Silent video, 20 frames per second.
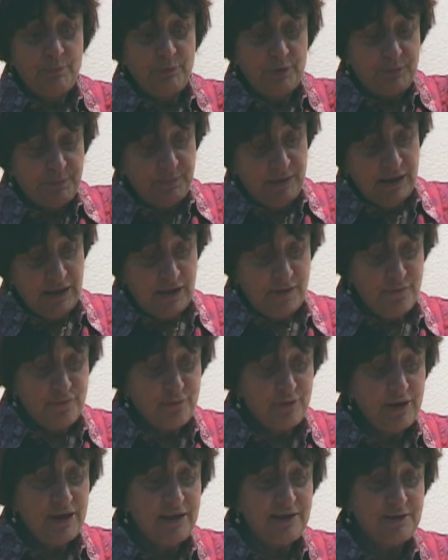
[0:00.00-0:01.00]
but being
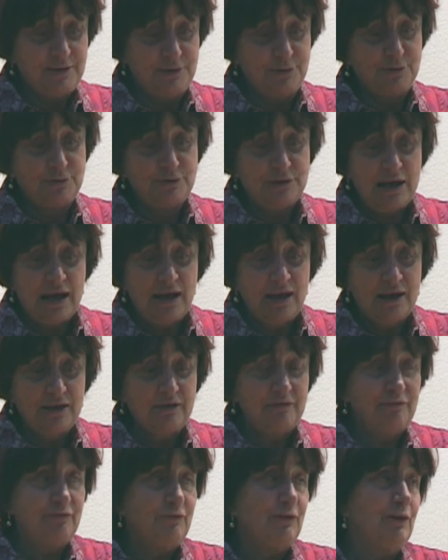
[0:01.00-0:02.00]
afraid to die
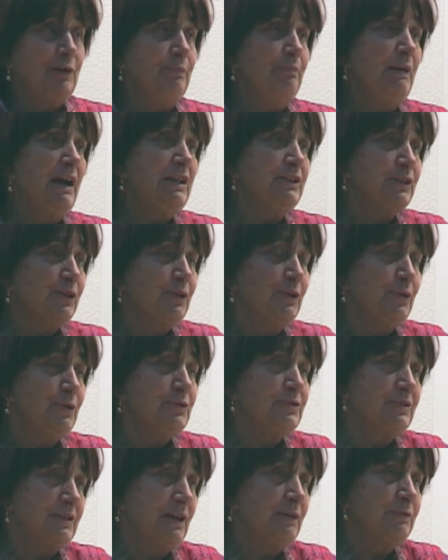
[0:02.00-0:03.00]
for a bad
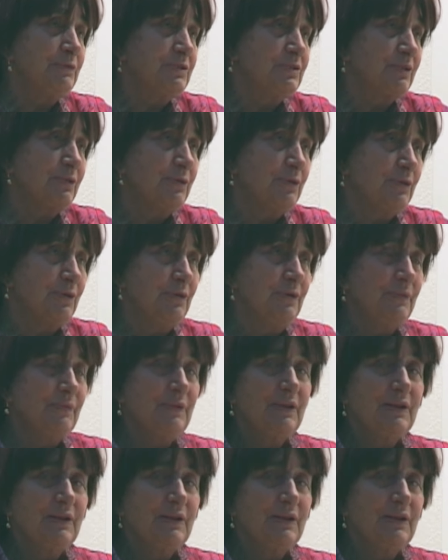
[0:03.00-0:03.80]
cause, I would call,